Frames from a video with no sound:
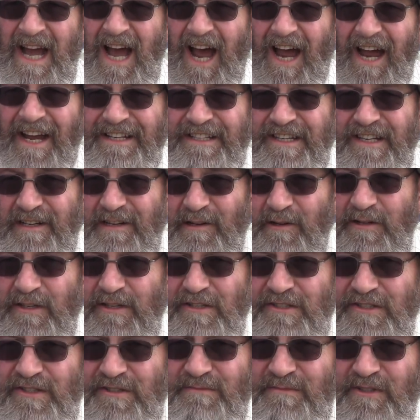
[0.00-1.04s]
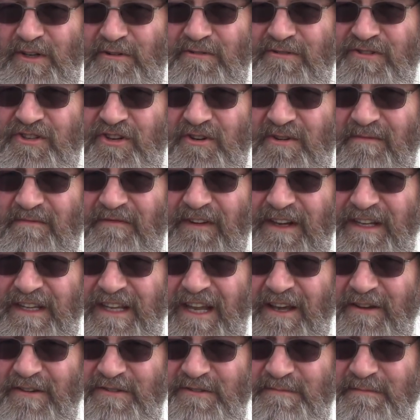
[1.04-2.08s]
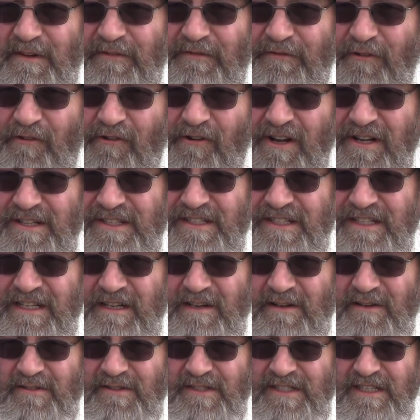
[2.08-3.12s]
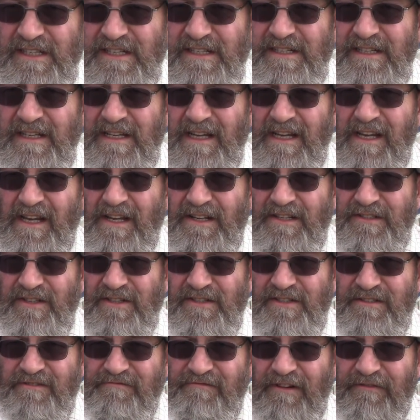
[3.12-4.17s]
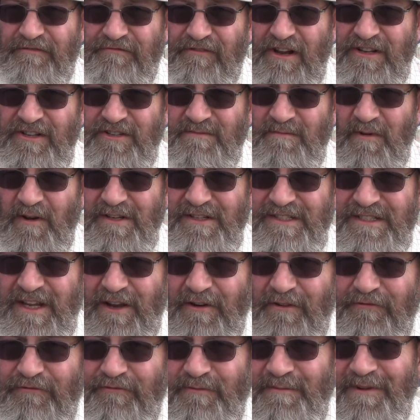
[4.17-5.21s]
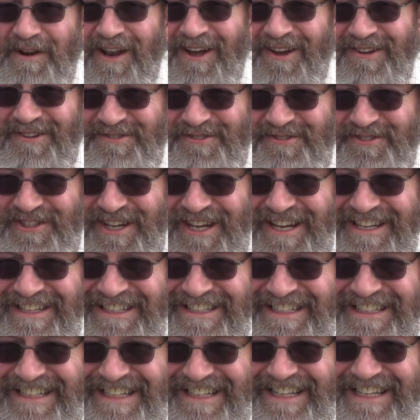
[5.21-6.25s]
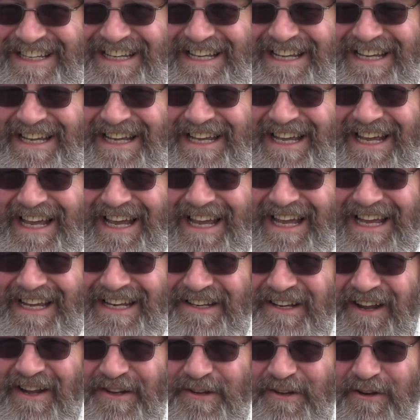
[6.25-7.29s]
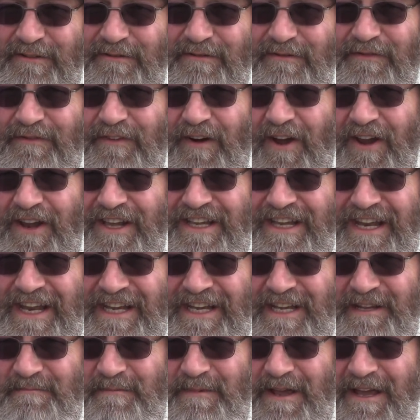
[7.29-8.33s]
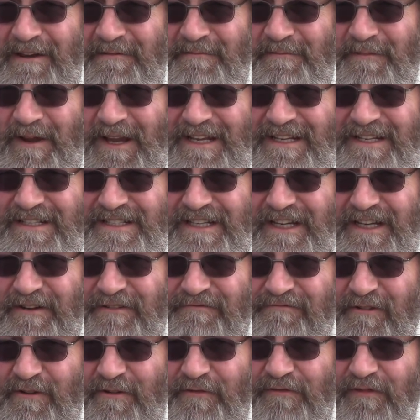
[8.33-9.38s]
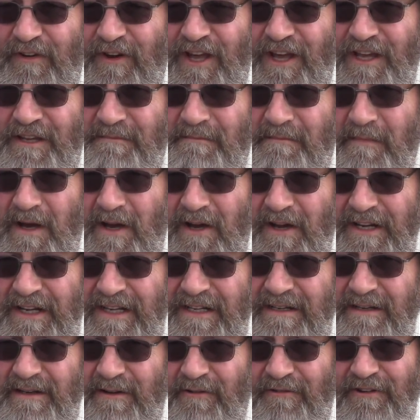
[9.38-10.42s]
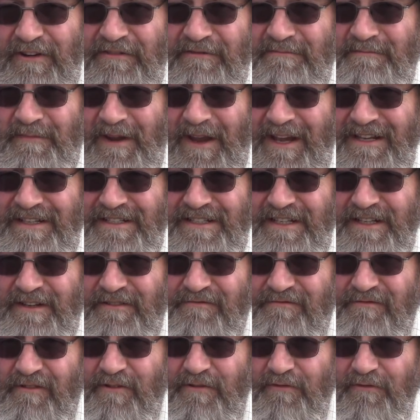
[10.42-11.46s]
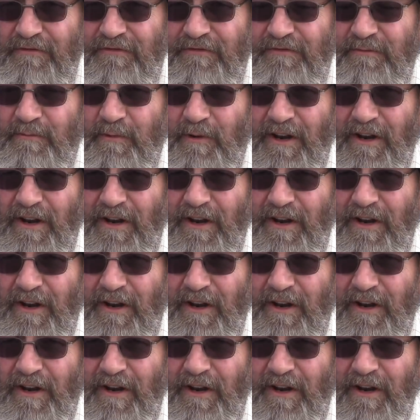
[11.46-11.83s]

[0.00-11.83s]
I did look at some YouTube videos before I started, just to refresh myself from last year, and I couldn't find any about painting a roof like mine, or even painting a roof.